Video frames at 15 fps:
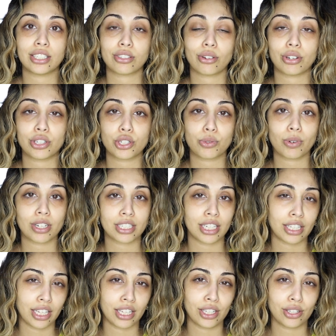So I just want to say
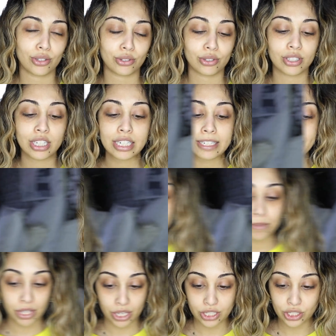thank you.
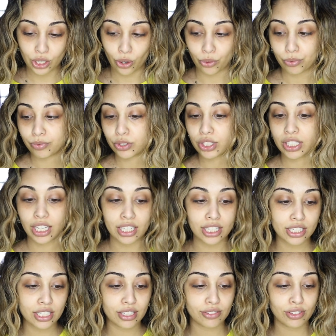So to get
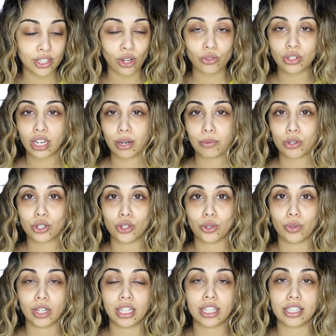into the video today, we're
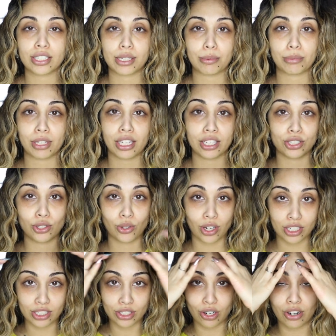doing something, as you
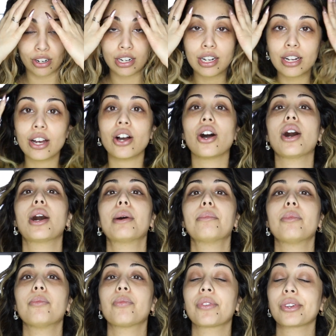guys saw,
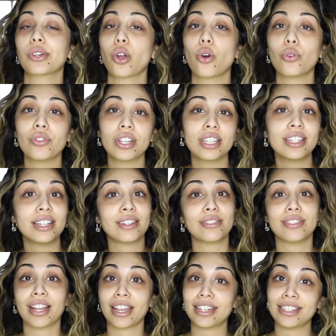
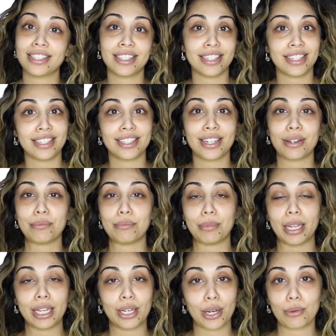COVID-19
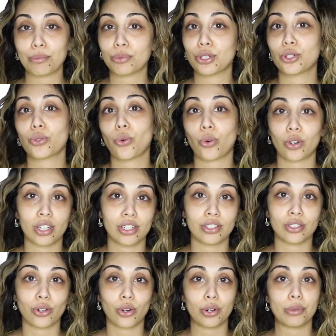makeup tutorial,
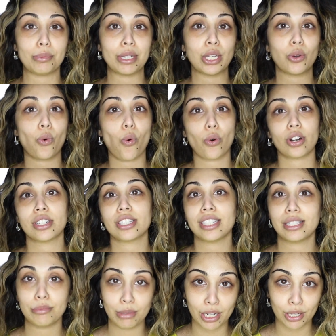or being
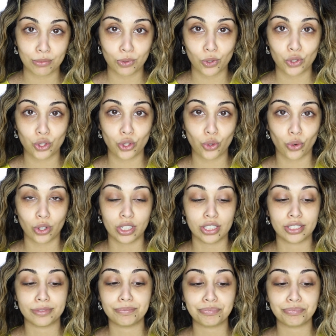quarantined makeup tutorial.